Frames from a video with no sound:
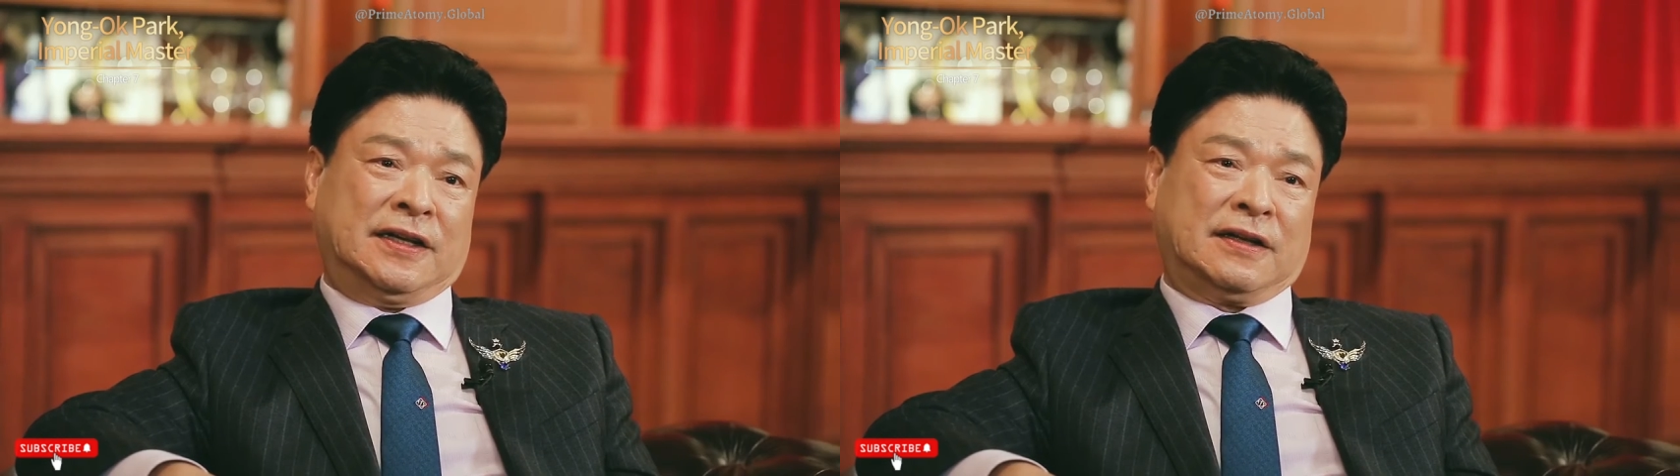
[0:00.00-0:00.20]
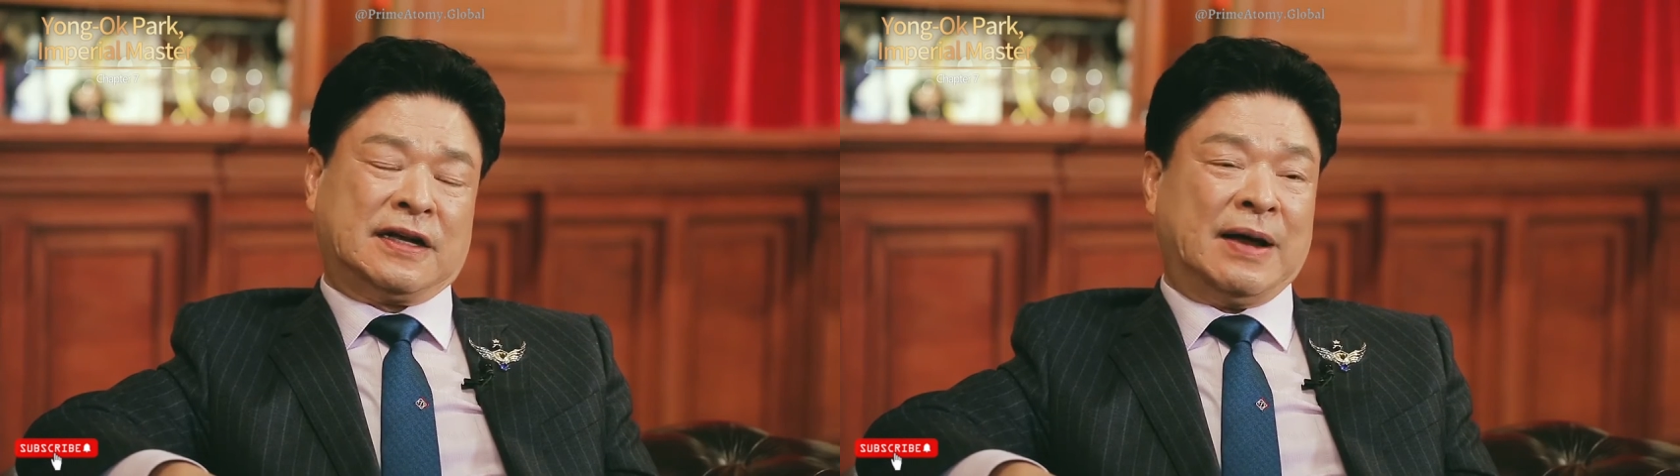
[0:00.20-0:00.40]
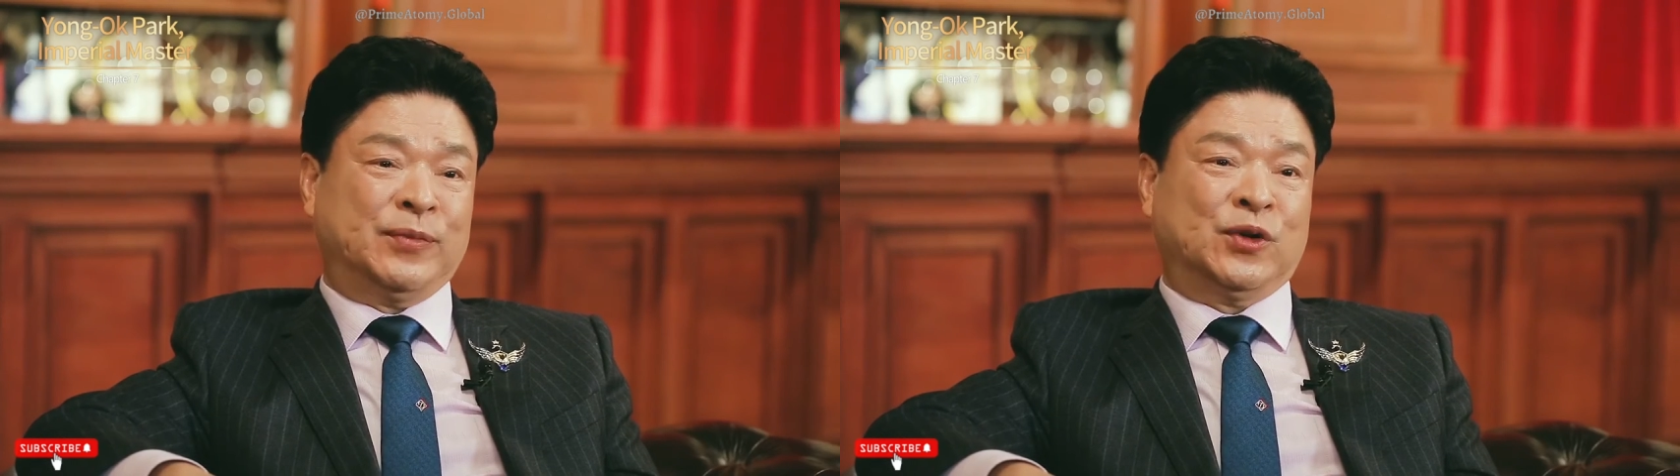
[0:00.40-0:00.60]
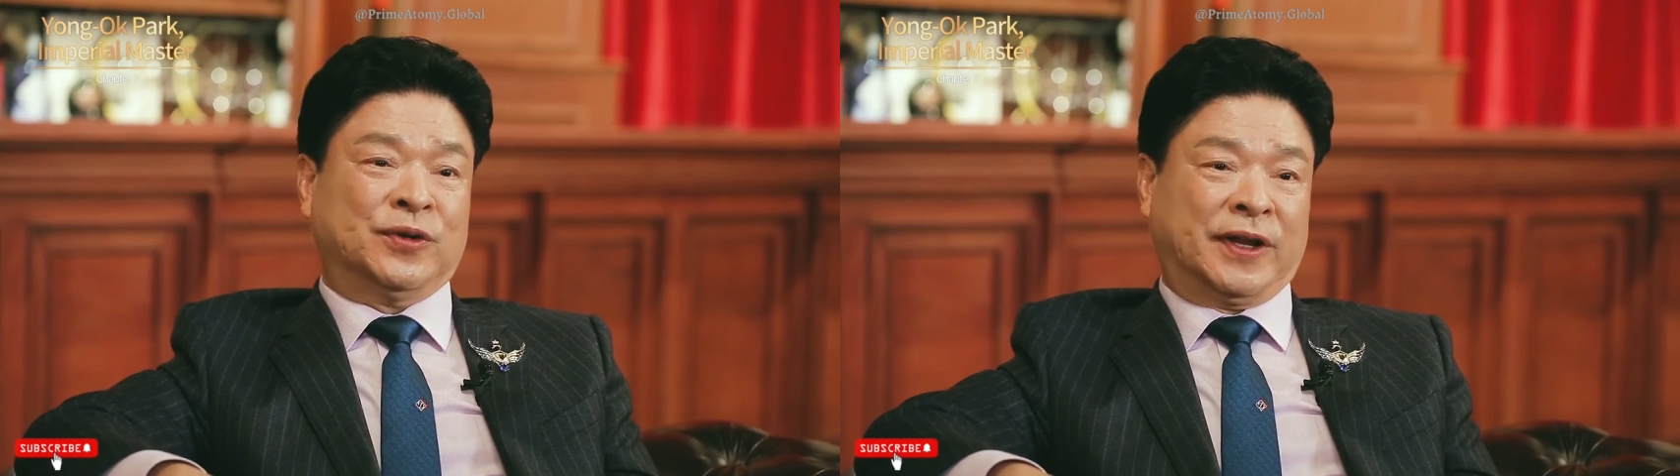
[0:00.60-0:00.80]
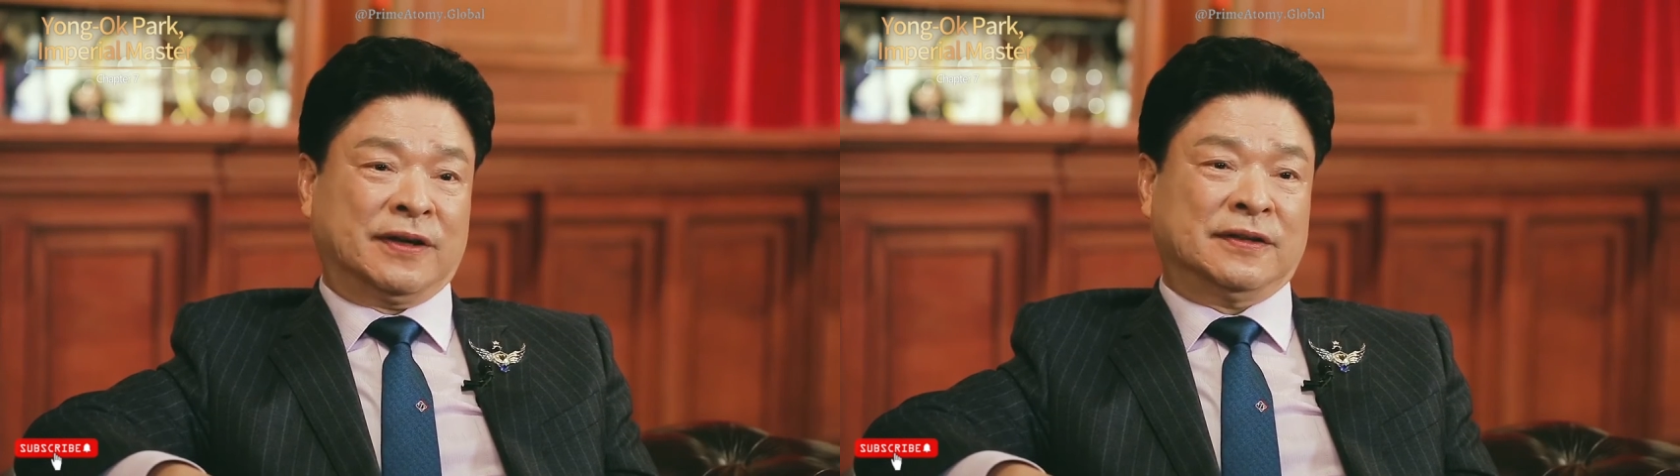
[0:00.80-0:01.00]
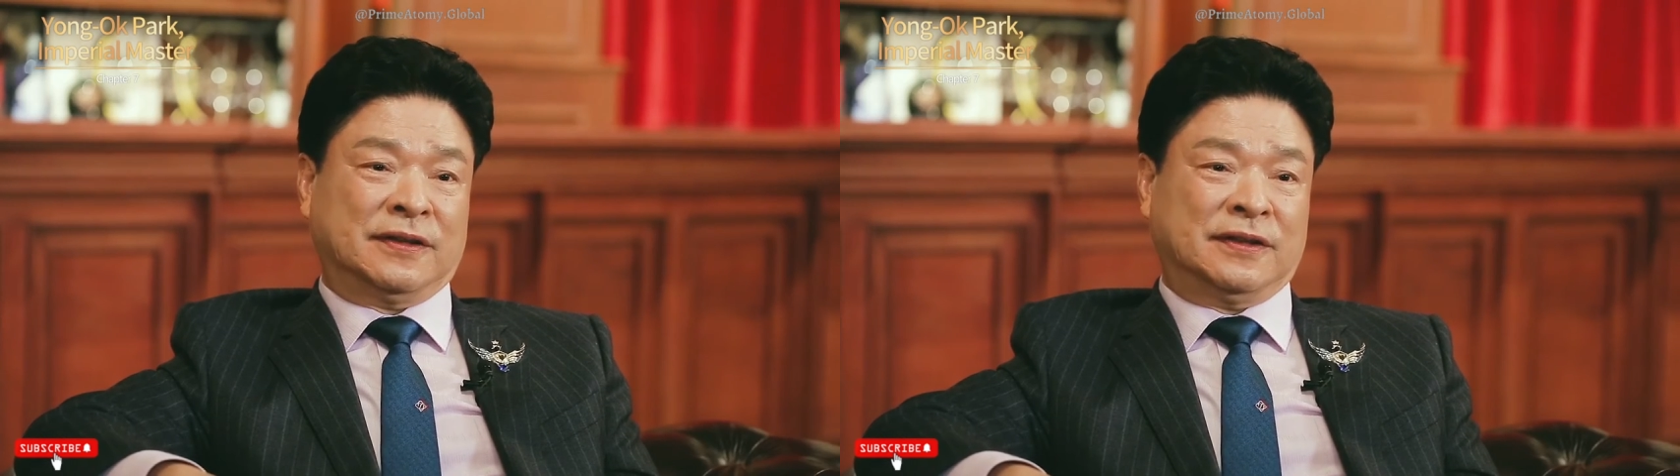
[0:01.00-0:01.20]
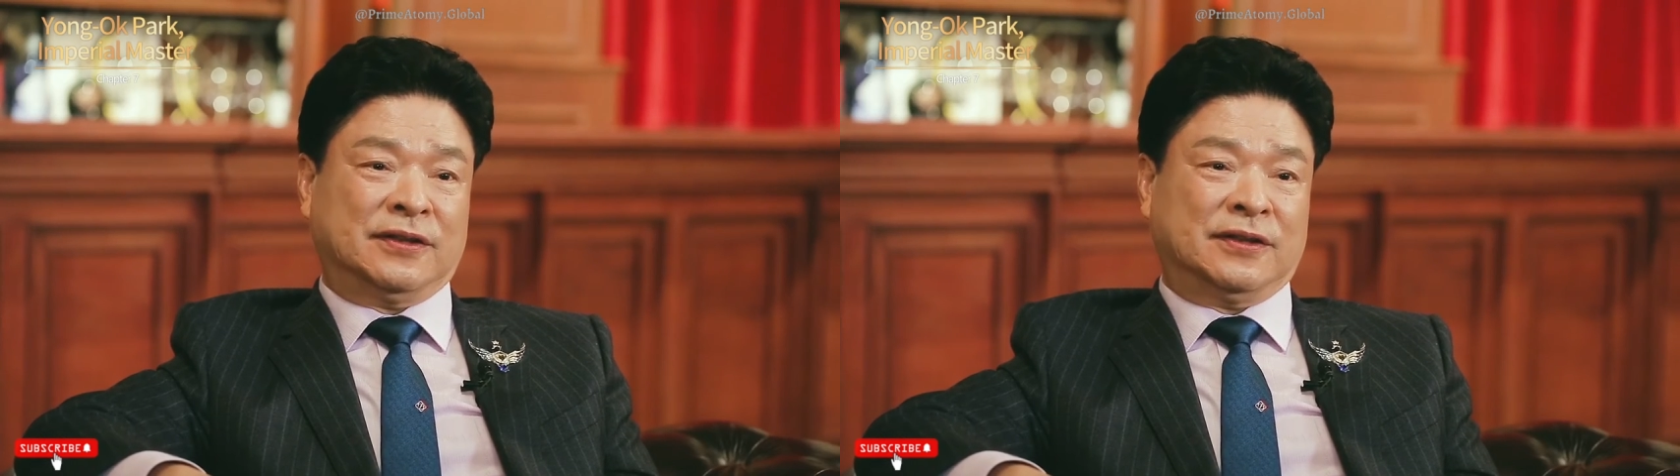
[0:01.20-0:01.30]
was moved by that.